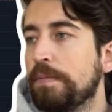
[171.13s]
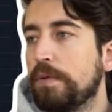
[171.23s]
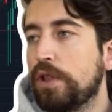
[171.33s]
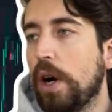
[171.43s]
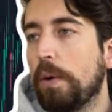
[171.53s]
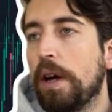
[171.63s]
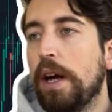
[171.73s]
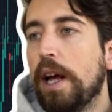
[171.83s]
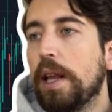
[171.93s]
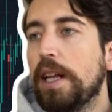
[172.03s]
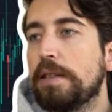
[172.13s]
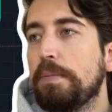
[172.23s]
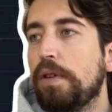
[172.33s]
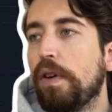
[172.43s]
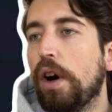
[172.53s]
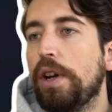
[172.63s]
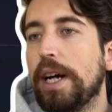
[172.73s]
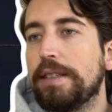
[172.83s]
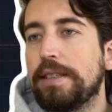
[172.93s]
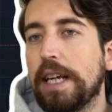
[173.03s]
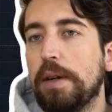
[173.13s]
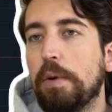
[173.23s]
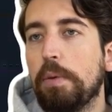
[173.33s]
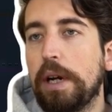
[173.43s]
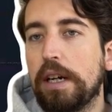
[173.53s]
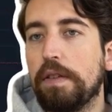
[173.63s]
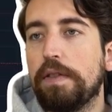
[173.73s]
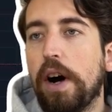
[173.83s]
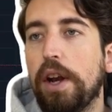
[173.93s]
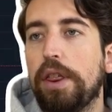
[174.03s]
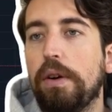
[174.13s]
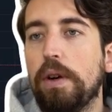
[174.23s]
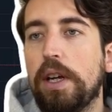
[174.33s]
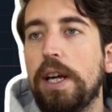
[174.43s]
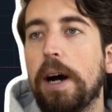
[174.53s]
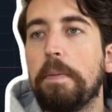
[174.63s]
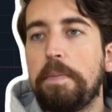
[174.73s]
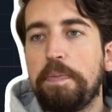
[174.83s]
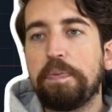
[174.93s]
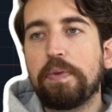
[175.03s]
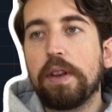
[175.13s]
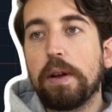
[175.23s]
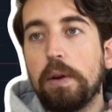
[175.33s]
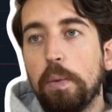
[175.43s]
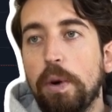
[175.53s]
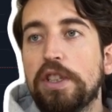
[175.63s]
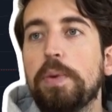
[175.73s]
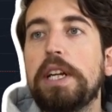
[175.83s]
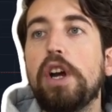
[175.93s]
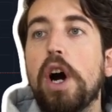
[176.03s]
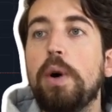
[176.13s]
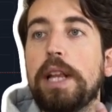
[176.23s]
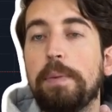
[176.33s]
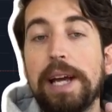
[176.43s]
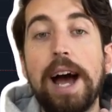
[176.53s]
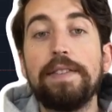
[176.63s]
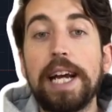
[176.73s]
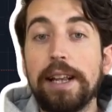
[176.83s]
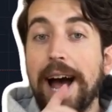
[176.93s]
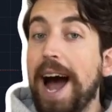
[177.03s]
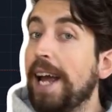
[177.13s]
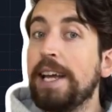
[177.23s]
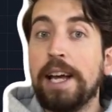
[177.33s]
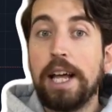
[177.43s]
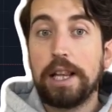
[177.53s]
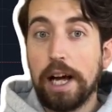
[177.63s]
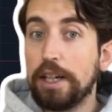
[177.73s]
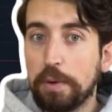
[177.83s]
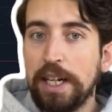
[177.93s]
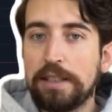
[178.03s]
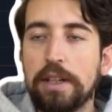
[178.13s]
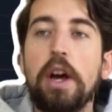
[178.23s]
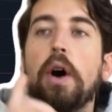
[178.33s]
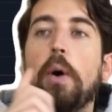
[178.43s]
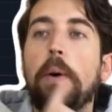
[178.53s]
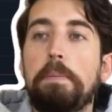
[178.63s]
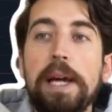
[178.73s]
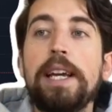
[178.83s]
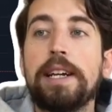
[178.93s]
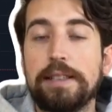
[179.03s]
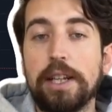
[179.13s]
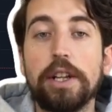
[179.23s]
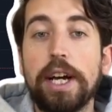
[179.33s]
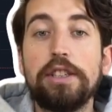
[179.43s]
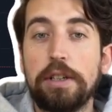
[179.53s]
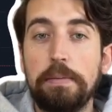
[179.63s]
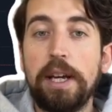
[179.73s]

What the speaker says: So let's move on and see what we can find through here. Once we know that we have either A, large wicks, or B, consolidation